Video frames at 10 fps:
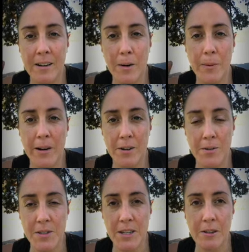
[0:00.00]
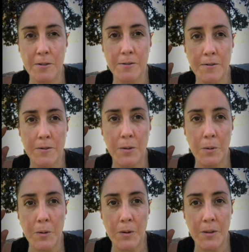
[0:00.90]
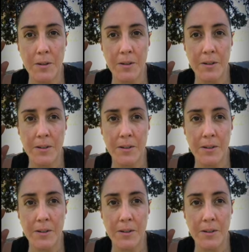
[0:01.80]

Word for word: about yourself, or